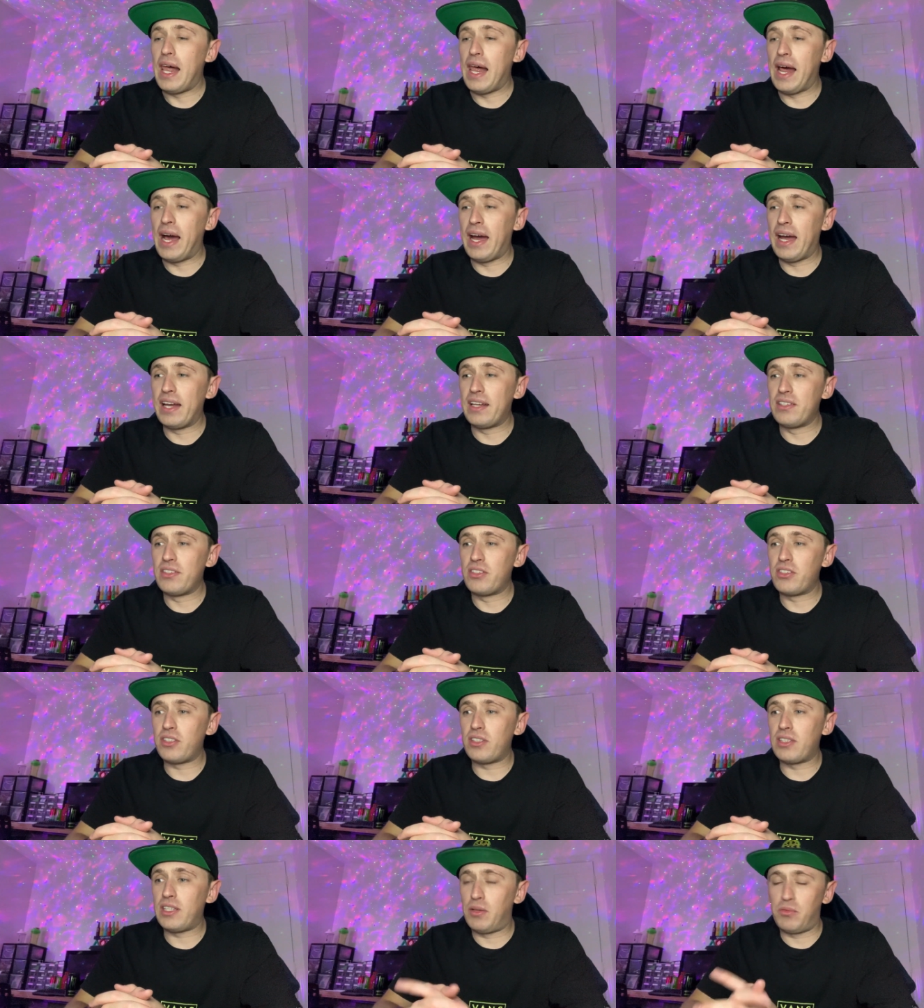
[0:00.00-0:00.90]

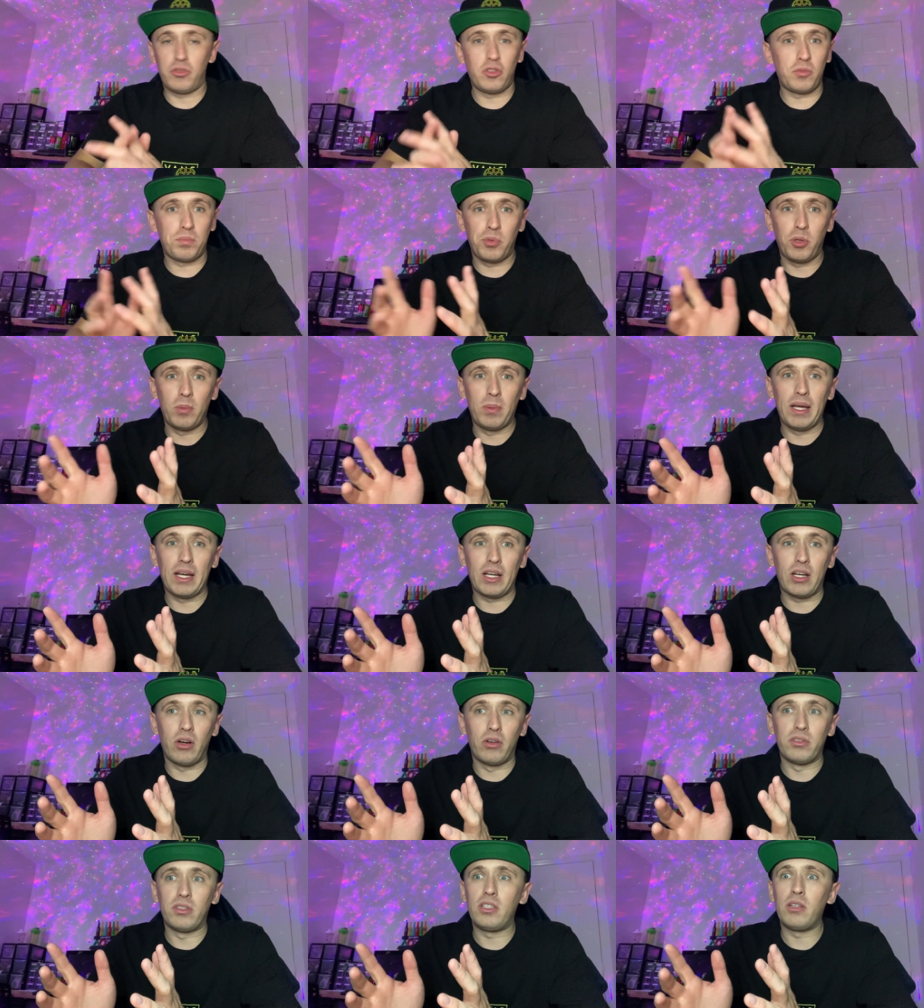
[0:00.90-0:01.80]
and that was just pure
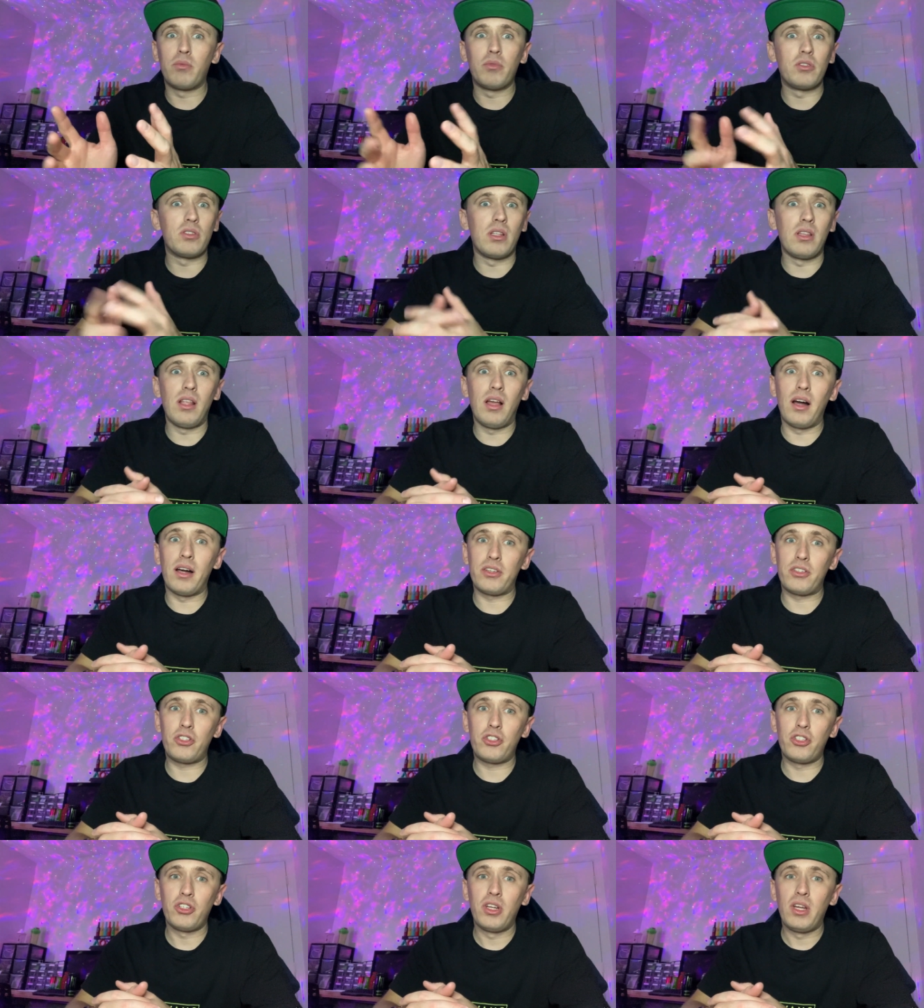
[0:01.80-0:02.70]
blackcurrant and it was
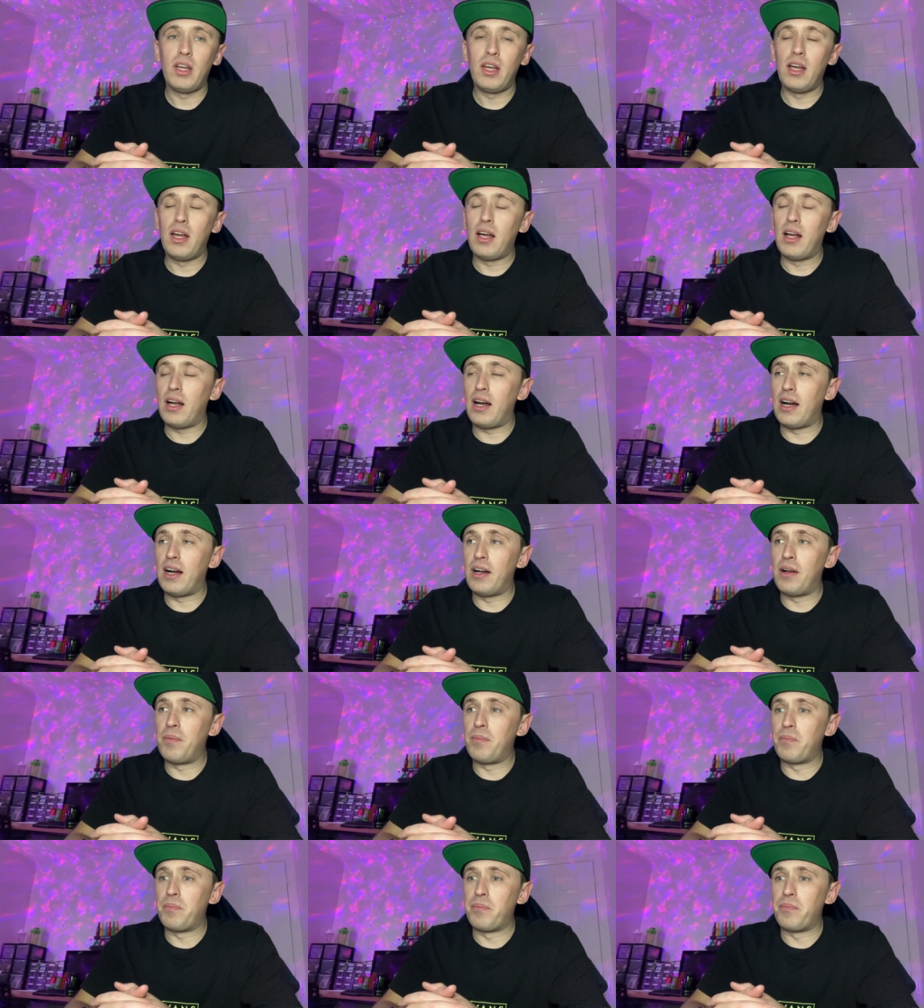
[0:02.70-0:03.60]
lush.
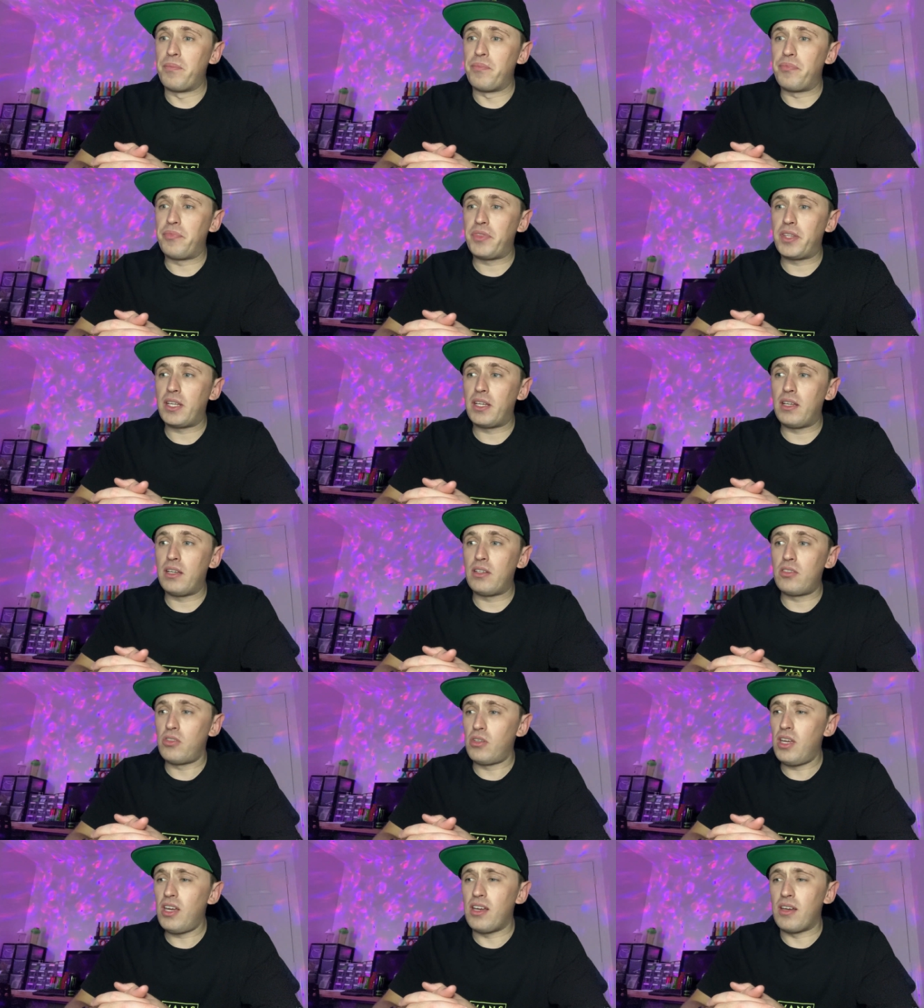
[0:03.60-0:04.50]
Um,
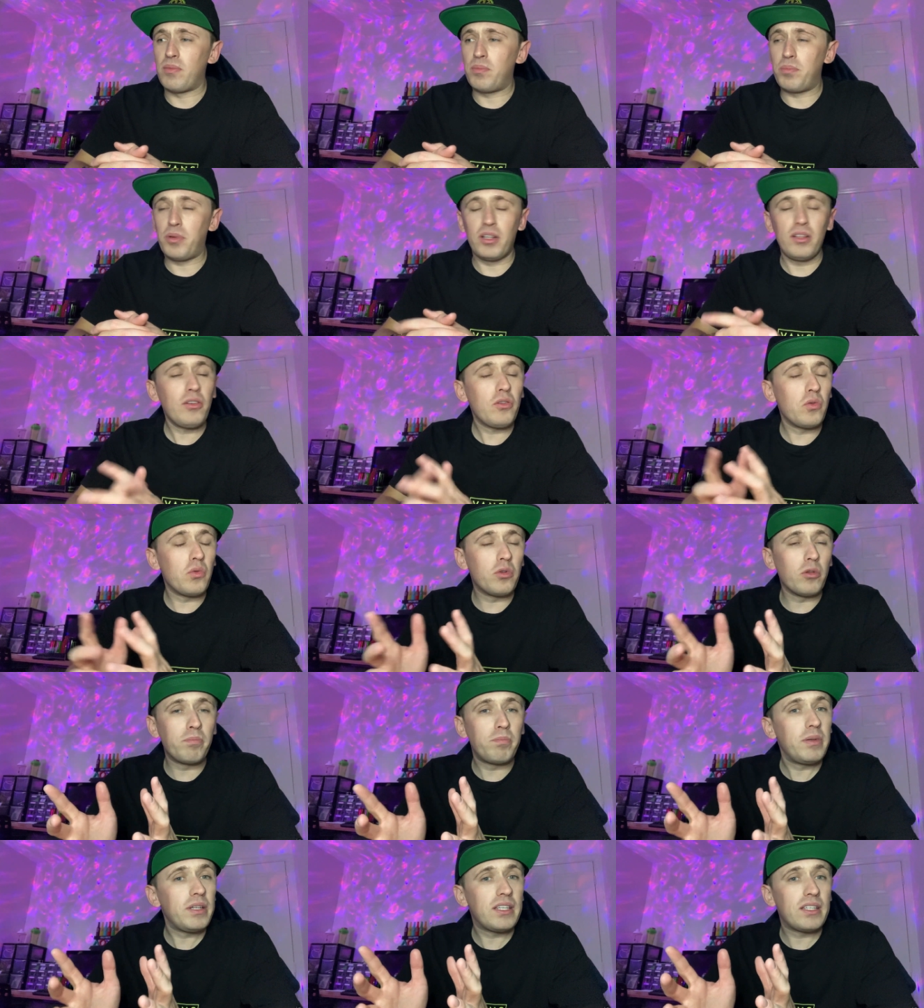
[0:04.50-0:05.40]
so yeah, I look at all the
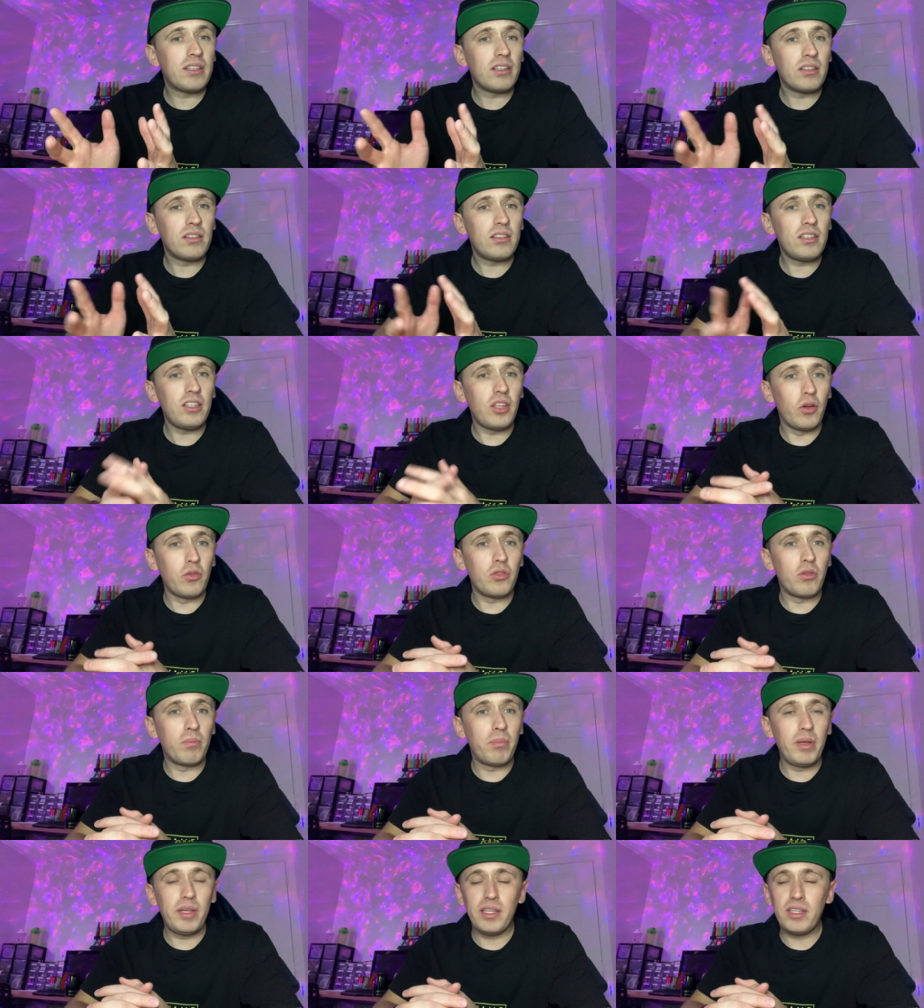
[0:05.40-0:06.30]
big, you know, the
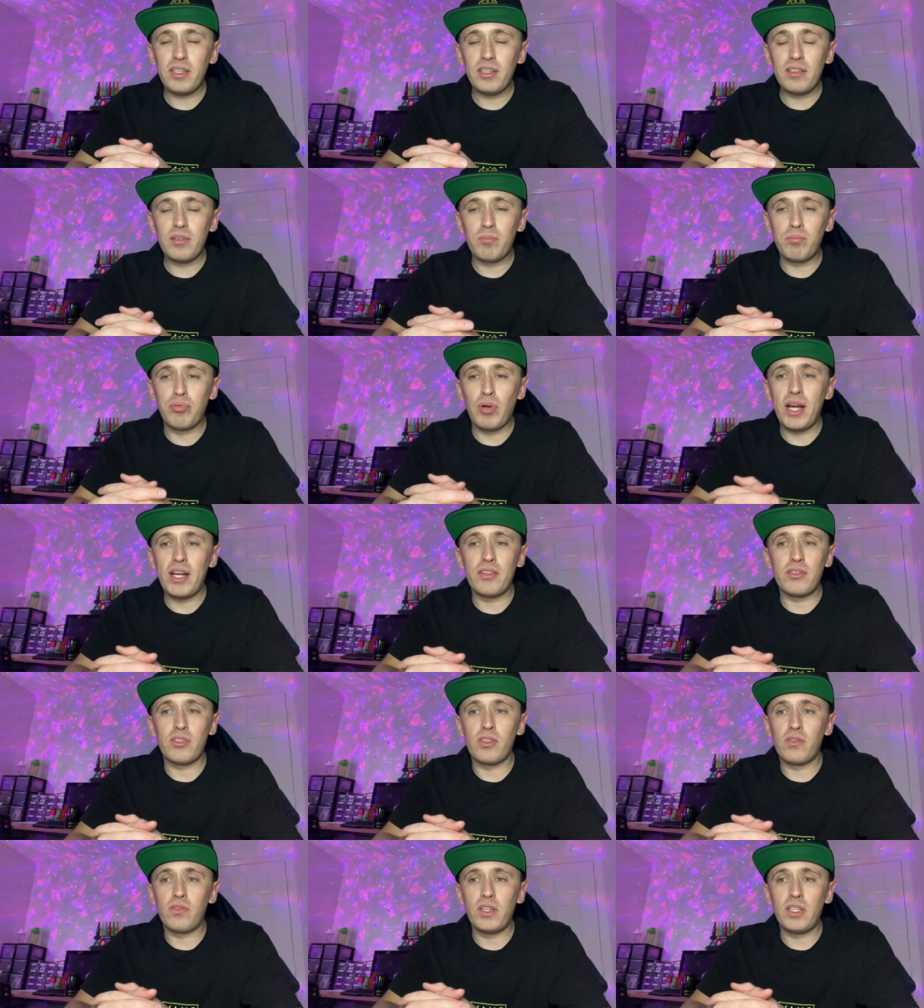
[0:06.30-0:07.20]
big
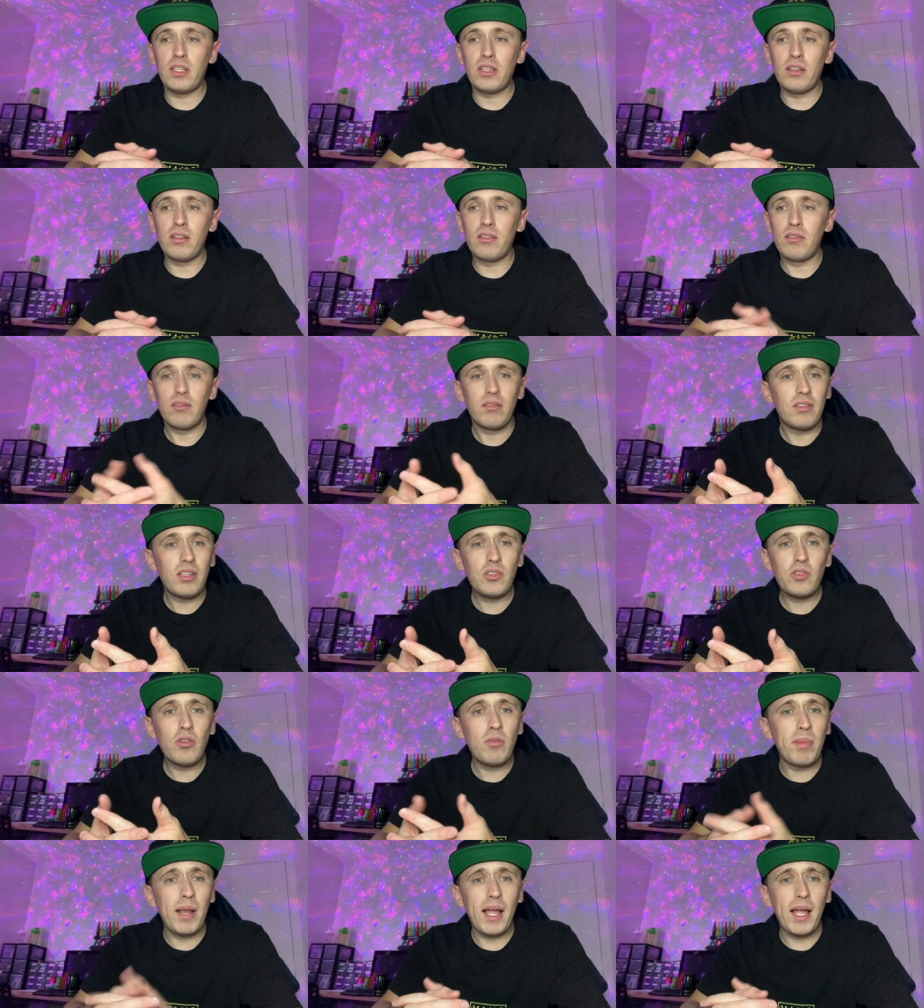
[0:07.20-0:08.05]
brands and I think there's no